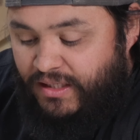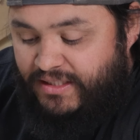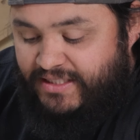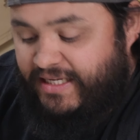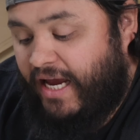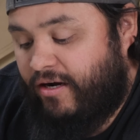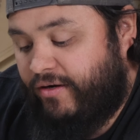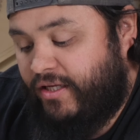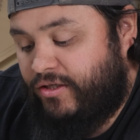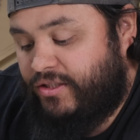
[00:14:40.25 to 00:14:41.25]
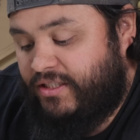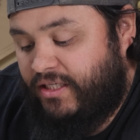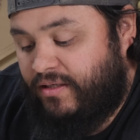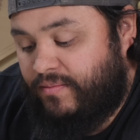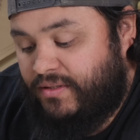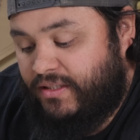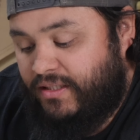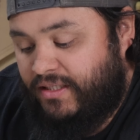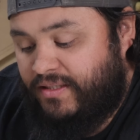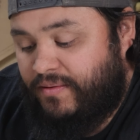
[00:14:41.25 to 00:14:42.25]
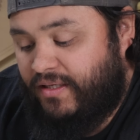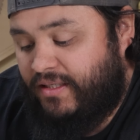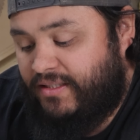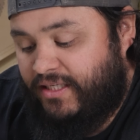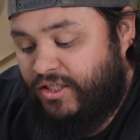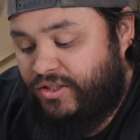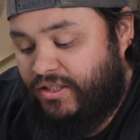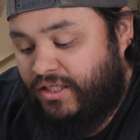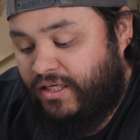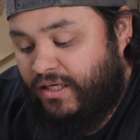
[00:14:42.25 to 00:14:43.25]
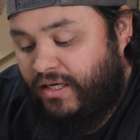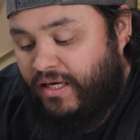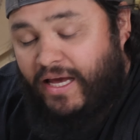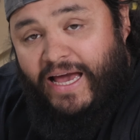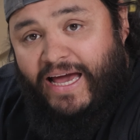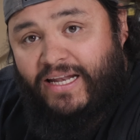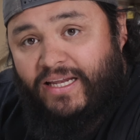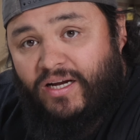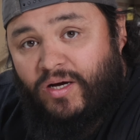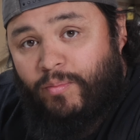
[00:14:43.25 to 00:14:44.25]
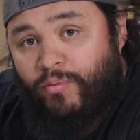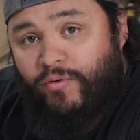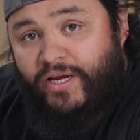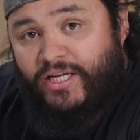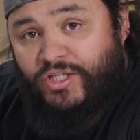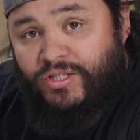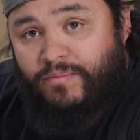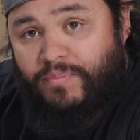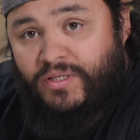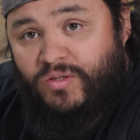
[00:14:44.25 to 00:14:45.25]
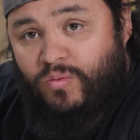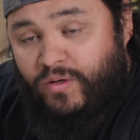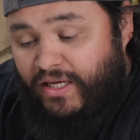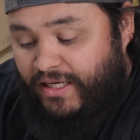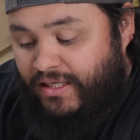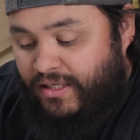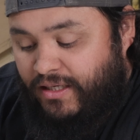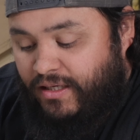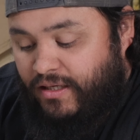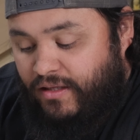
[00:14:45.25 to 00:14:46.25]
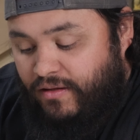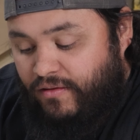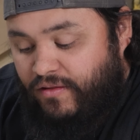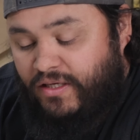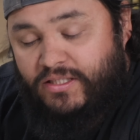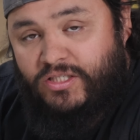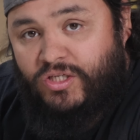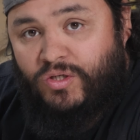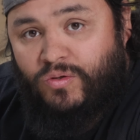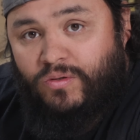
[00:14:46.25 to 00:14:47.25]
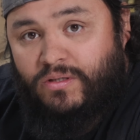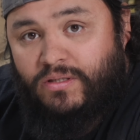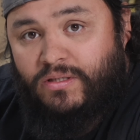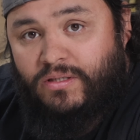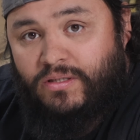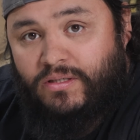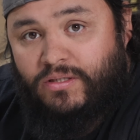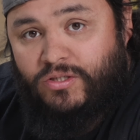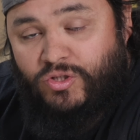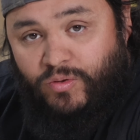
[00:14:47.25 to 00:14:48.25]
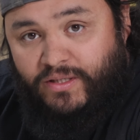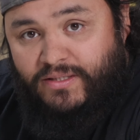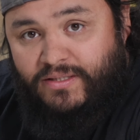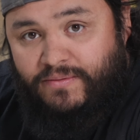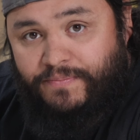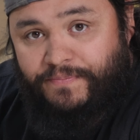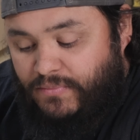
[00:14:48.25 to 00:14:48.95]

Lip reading: Staggering your seams is essentially adding a bridge between these two joints.